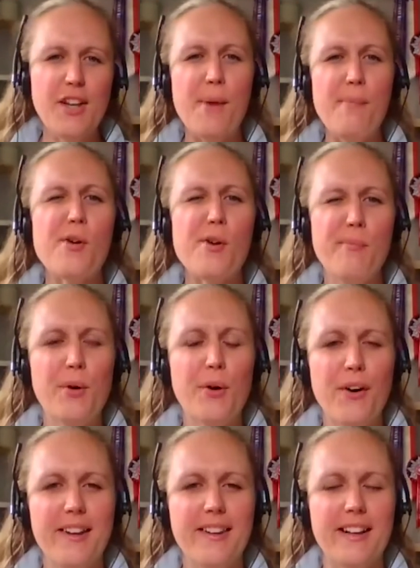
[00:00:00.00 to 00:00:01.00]
more and more
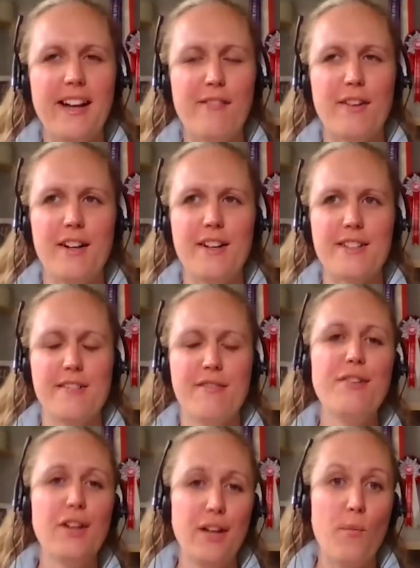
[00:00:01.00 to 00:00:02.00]
I think now riders are
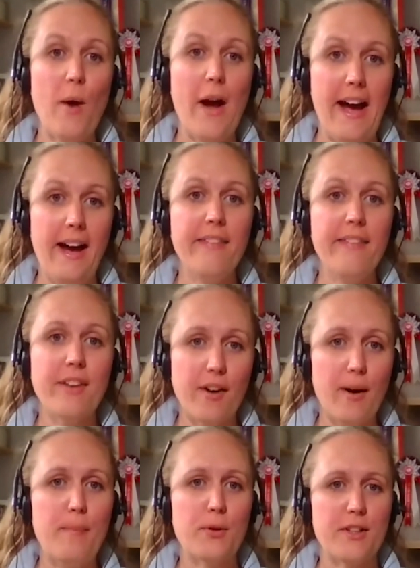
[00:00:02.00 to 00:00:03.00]
fully aware that
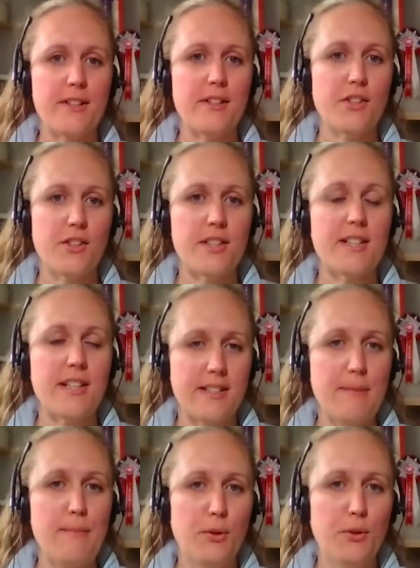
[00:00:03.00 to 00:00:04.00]
our bodies are just as
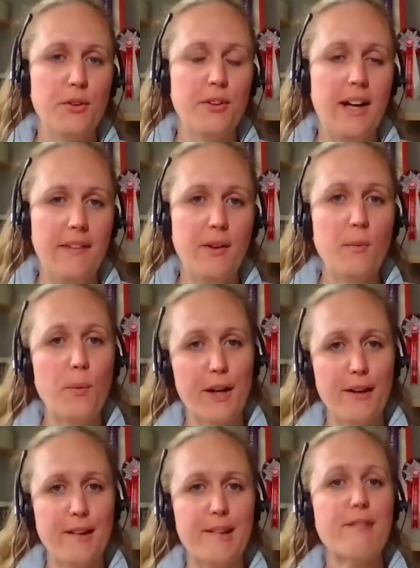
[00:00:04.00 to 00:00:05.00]
important, and that we're
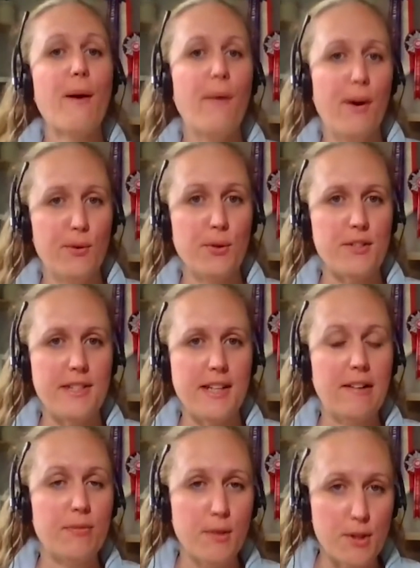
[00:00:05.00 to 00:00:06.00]
going to throw our horses
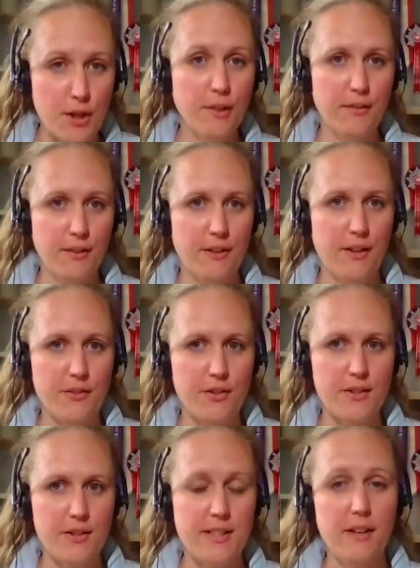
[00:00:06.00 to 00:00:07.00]
out if we don't look after
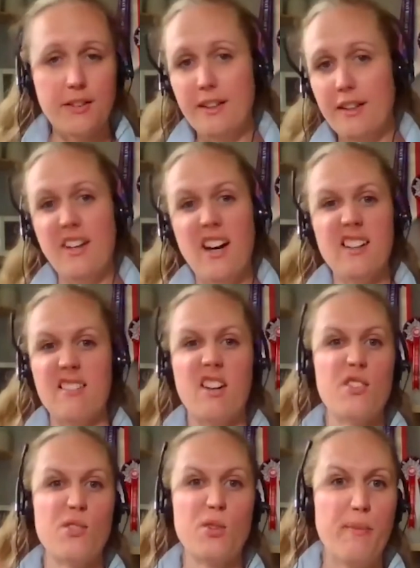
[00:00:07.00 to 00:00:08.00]
ourselves, and then that
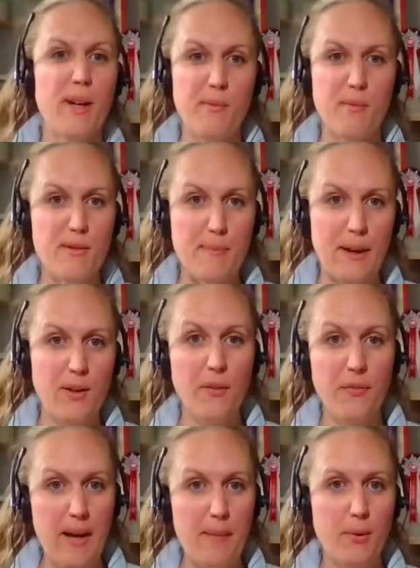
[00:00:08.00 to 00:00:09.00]
throws all the money we spent on
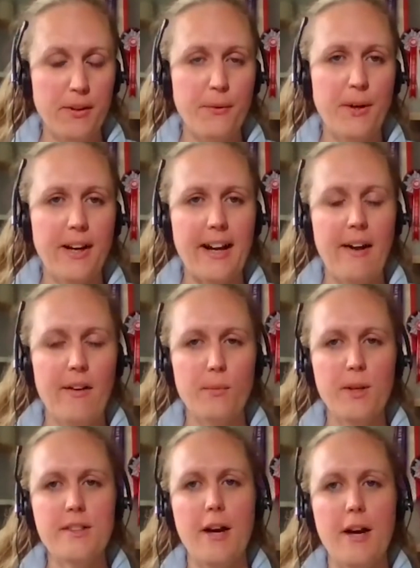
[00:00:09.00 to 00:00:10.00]
their body work out the
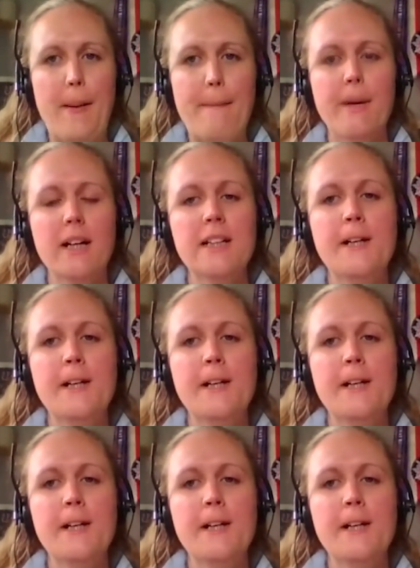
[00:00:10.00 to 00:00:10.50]
window. But